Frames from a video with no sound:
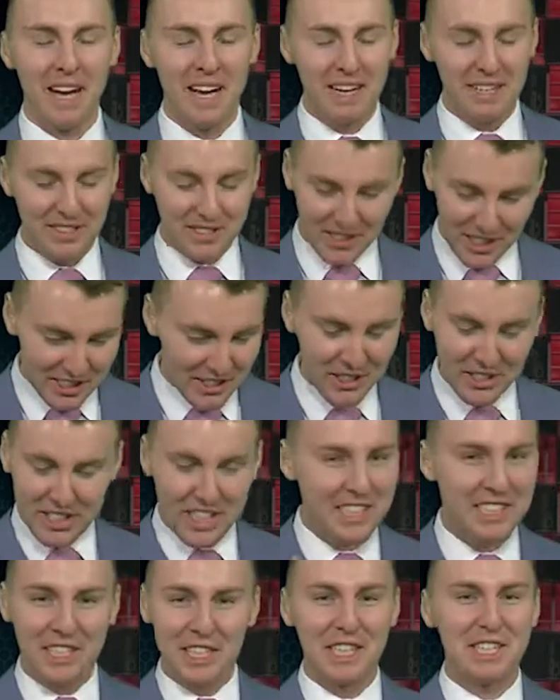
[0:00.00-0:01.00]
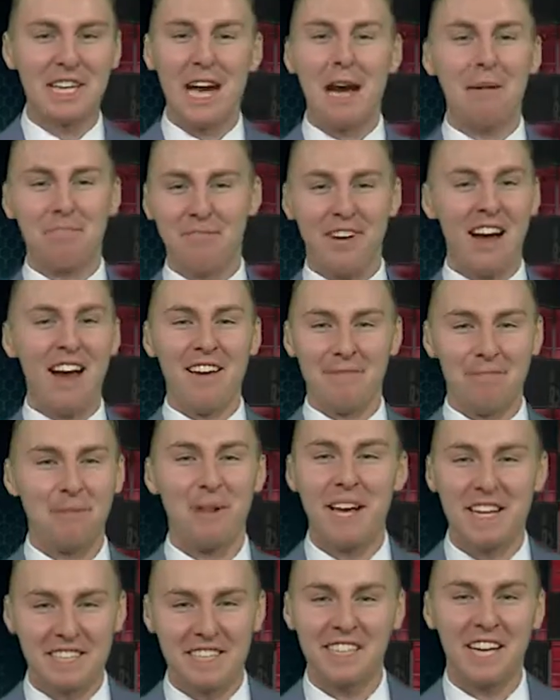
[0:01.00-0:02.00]
Uh, let's just get to the top
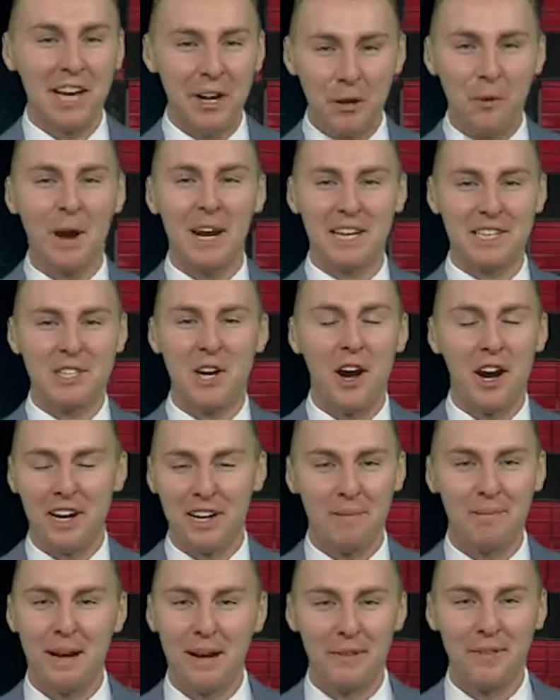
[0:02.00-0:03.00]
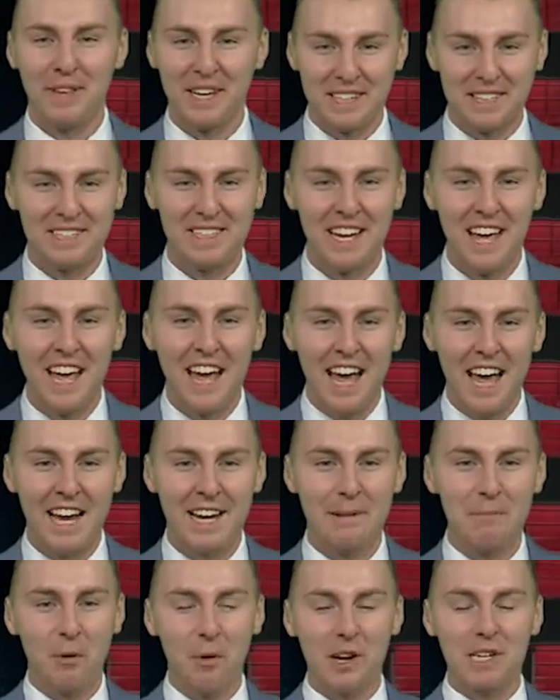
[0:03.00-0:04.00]
five plays because I don't want to talk about this
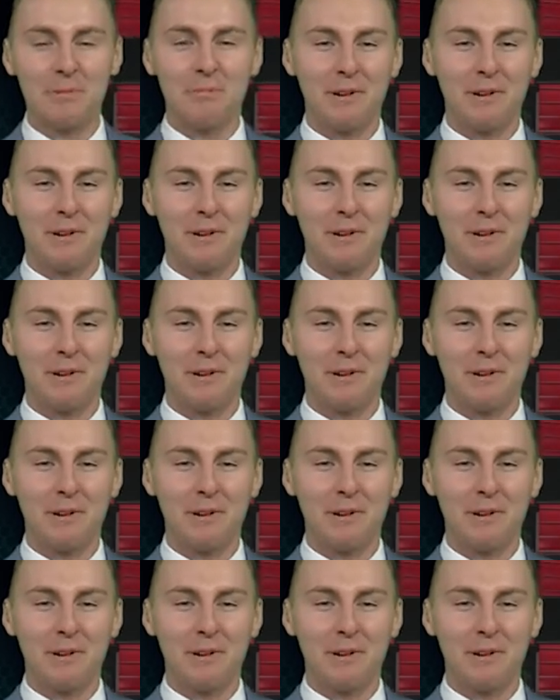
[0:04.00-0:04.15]
anymore.